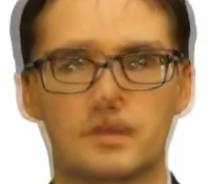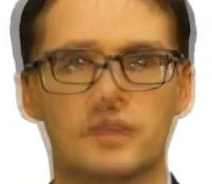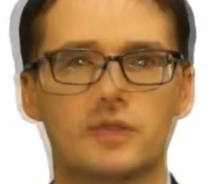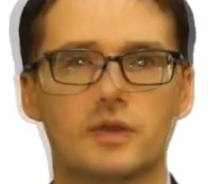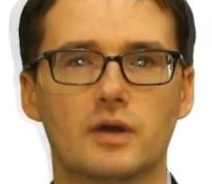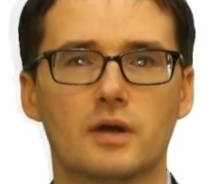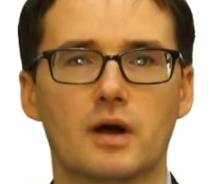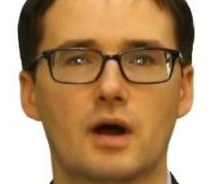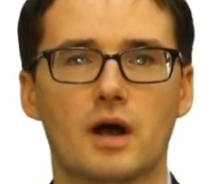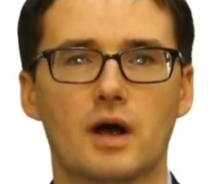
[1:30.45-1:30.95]

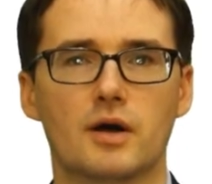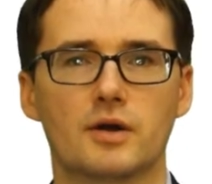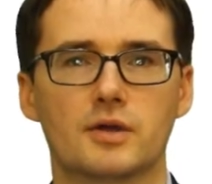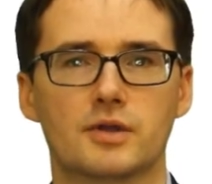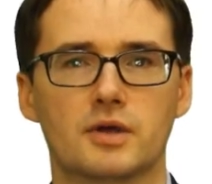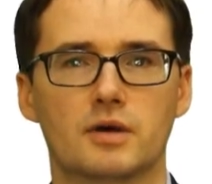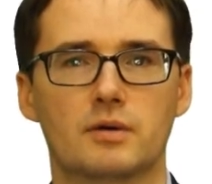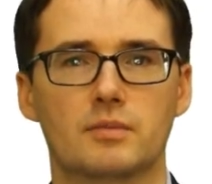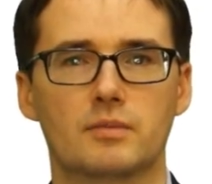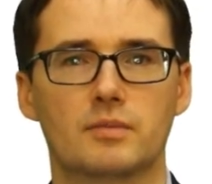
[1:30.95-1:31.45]
There are
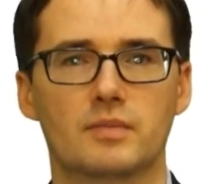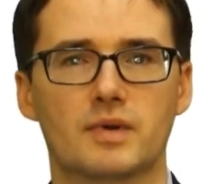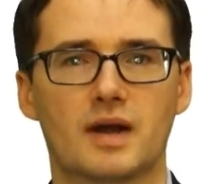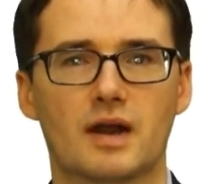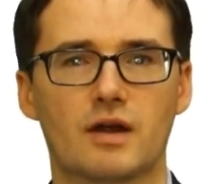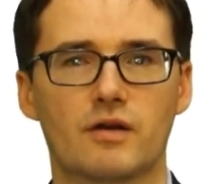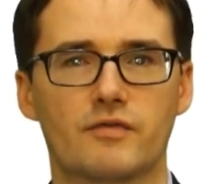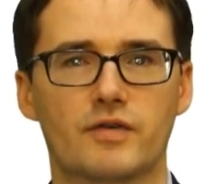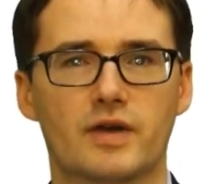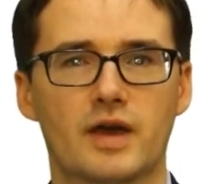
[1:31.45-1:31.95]
some
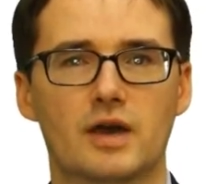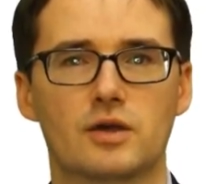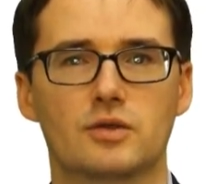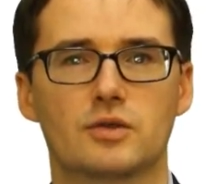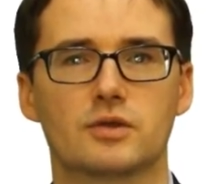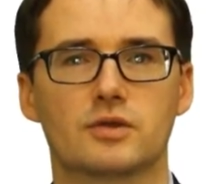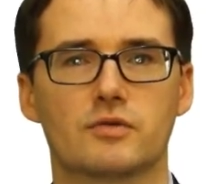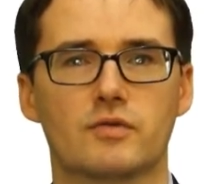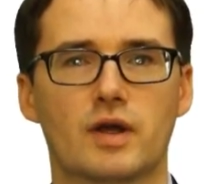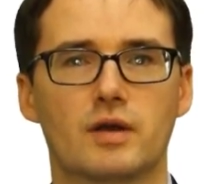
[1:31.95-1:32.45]

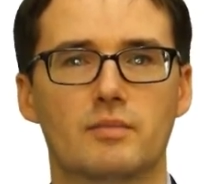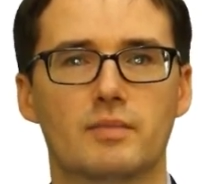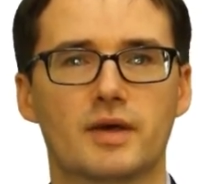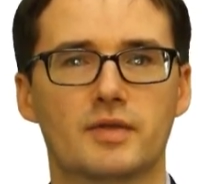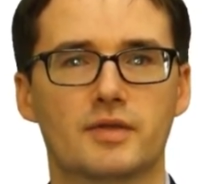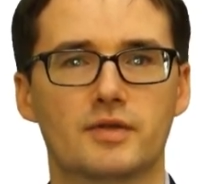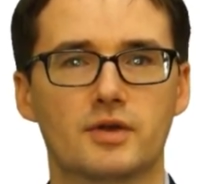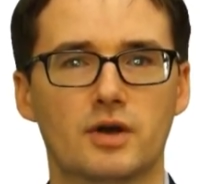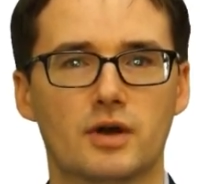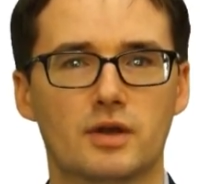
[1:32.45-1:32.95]
clarifications around
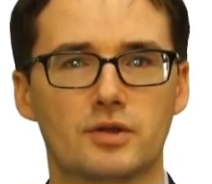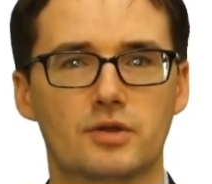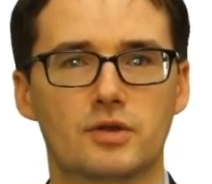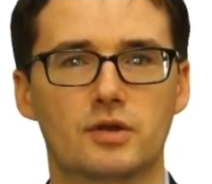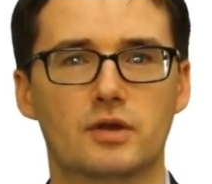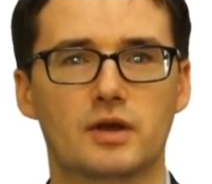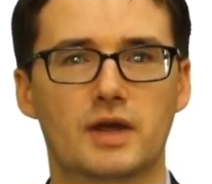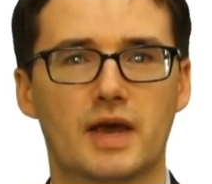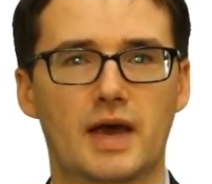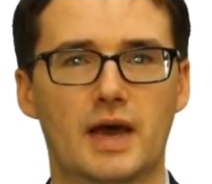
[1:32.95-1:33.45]
methodology
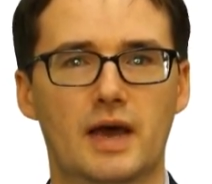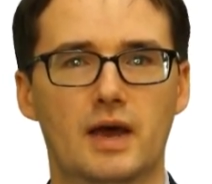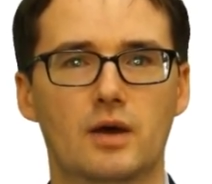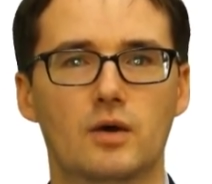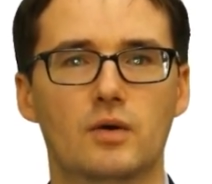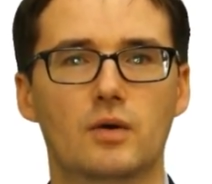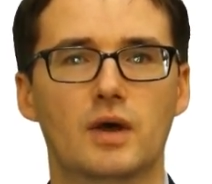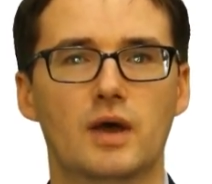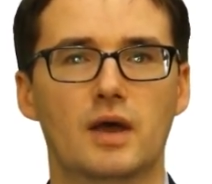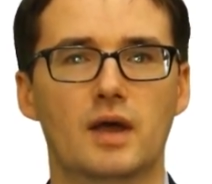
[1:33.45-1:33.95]
and how